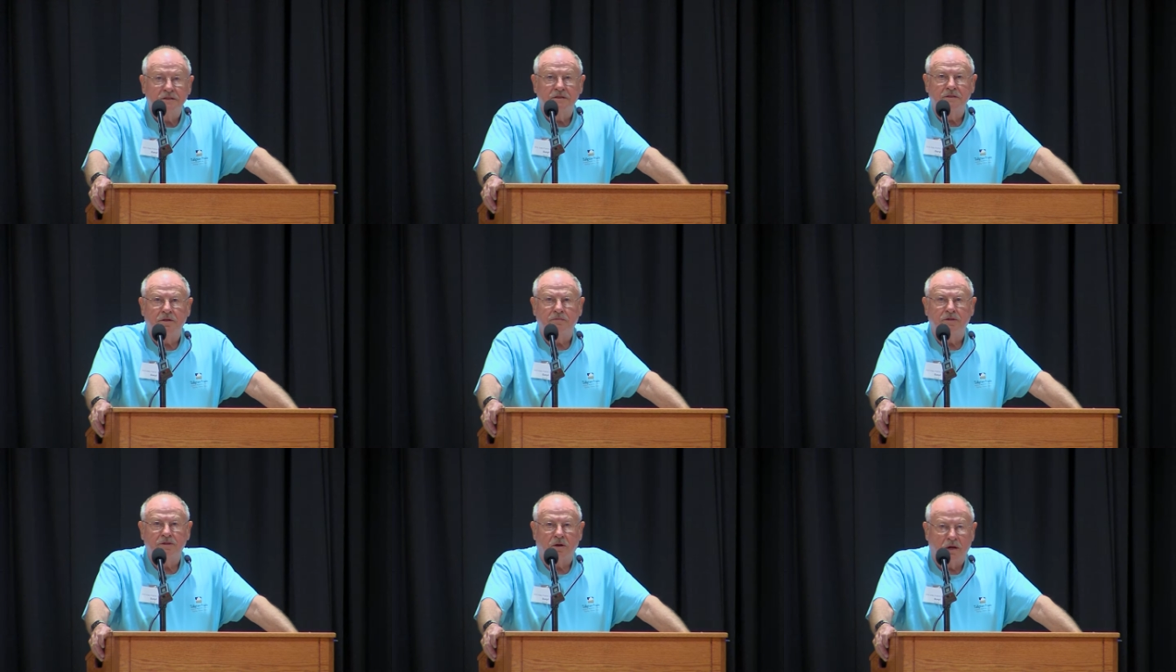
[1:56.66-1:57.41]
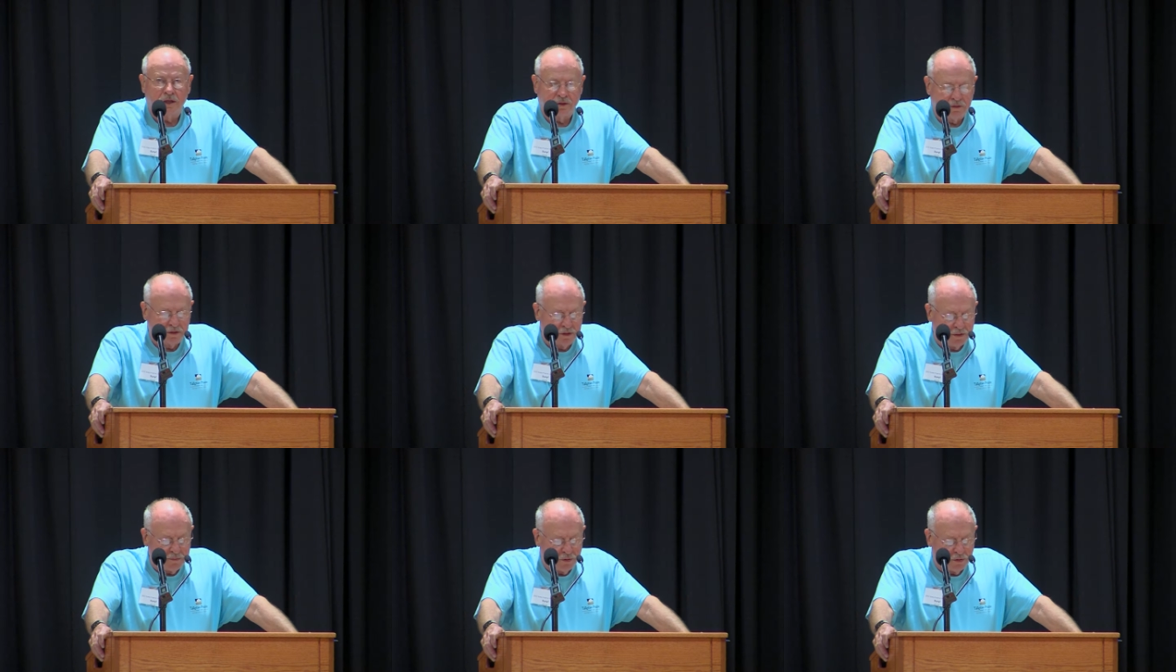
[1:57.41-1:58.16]
to numerous articles and
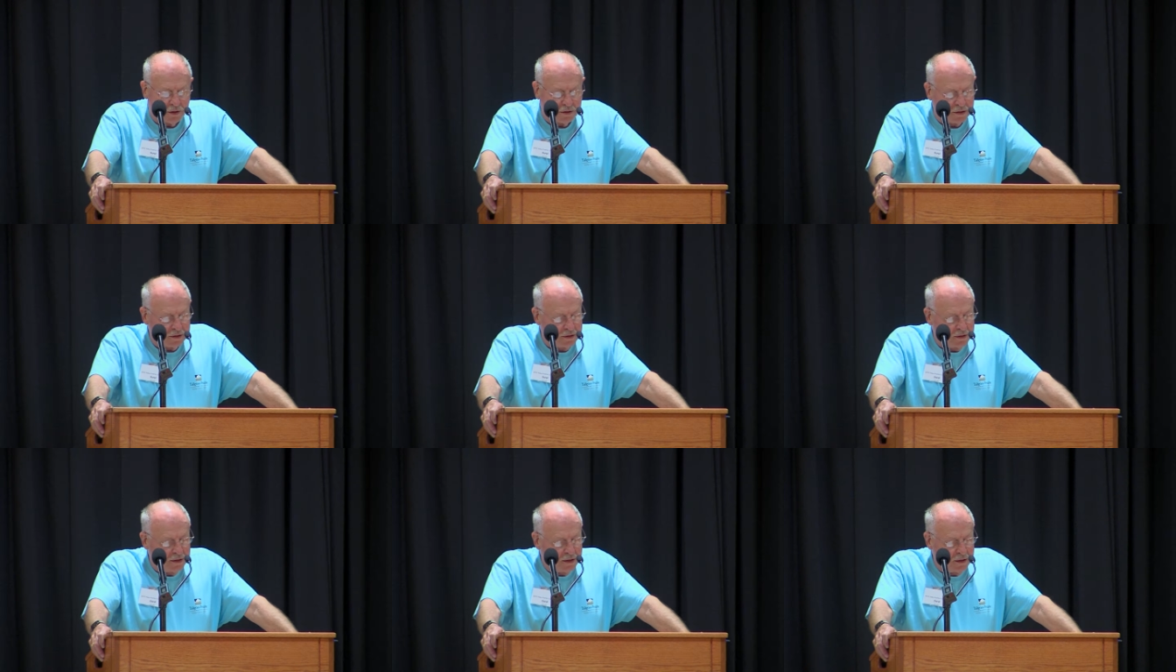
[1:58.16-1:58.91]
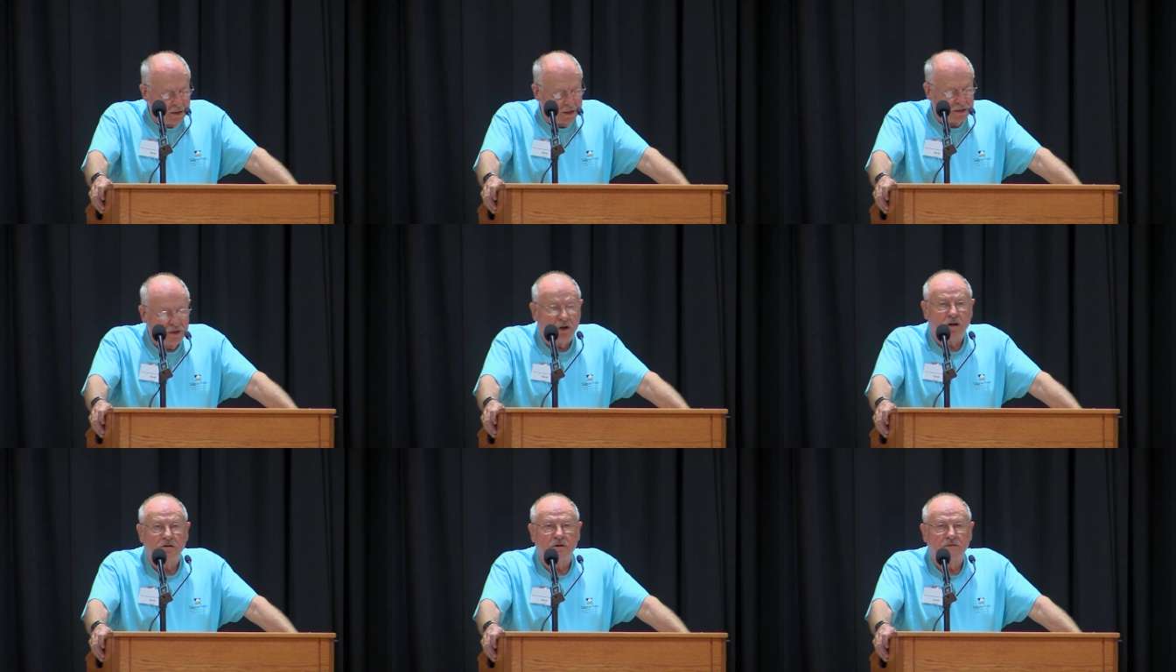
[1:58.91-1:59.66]
reports, he's the
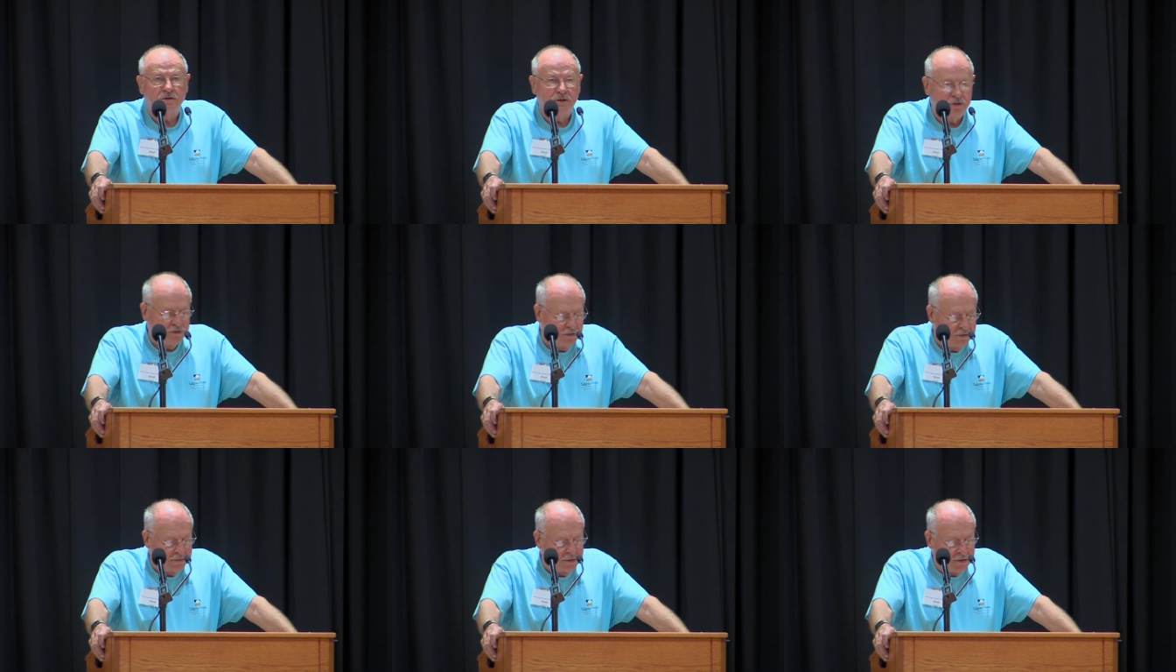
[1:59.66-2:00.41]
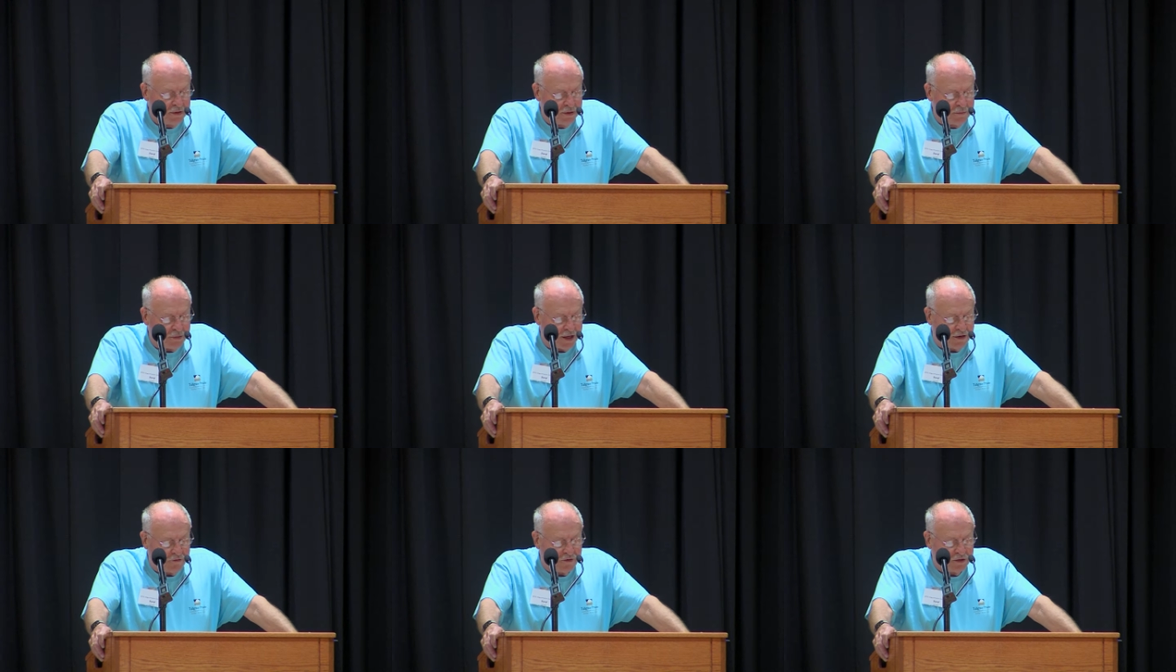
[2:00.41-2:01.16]
author of 2
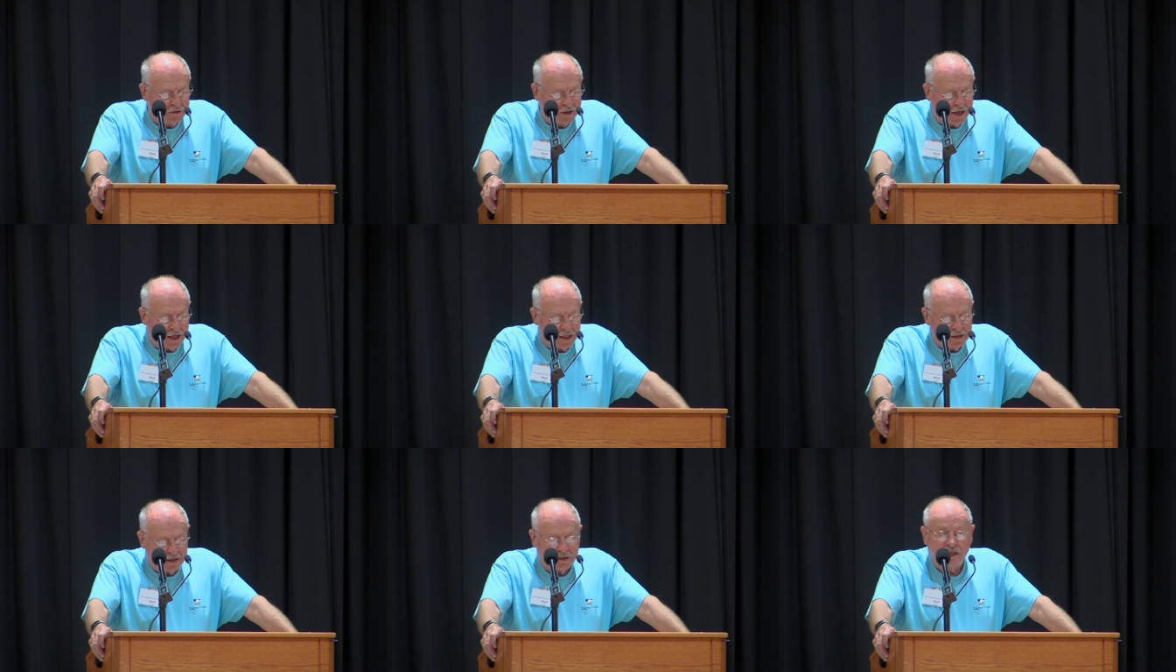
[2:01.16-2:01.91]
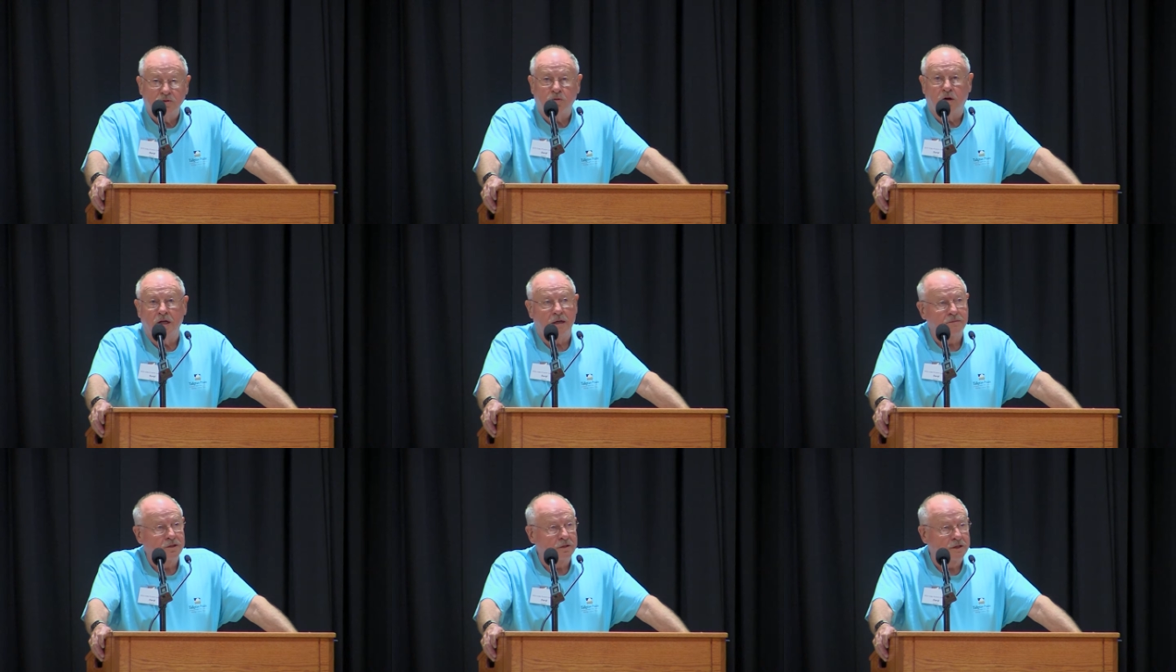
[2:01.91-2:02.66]
plant field guides, at least one I'm sure